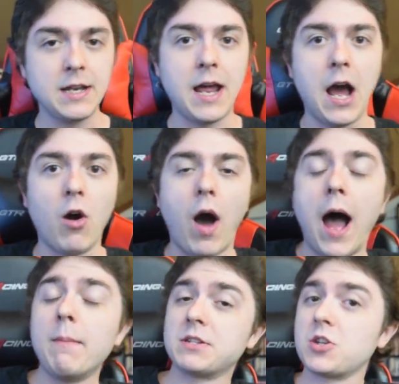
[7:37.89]
Now,
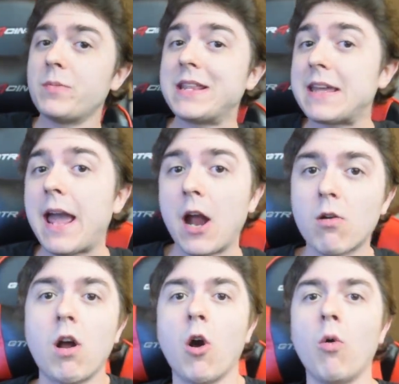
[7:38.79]
I'm assuming the
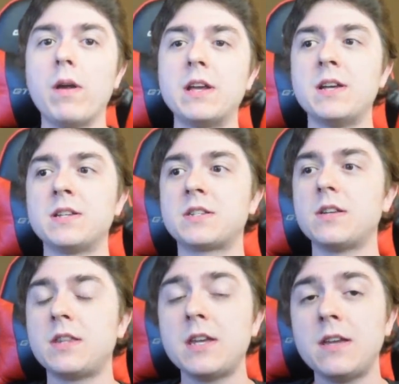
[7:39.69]
arrow is
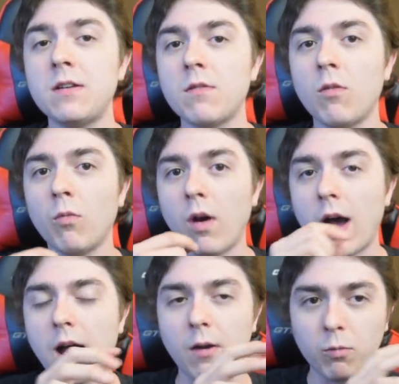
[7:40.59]
the
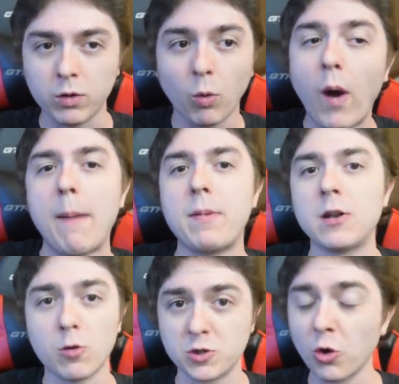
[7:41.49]
uh, the
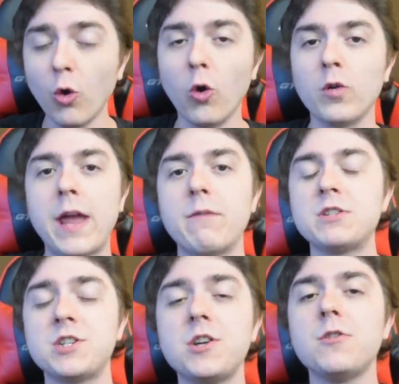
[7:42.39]
weapon or tool that
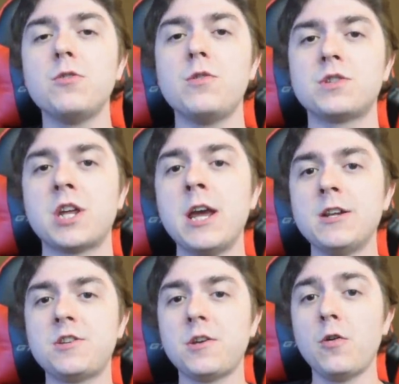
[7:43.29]
was used
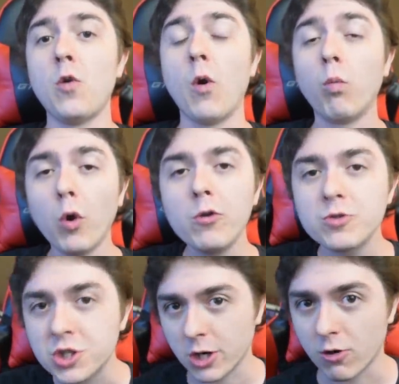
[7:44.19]
to
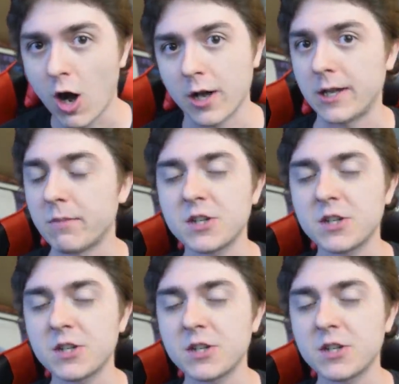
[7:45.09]
wound Shigaraki.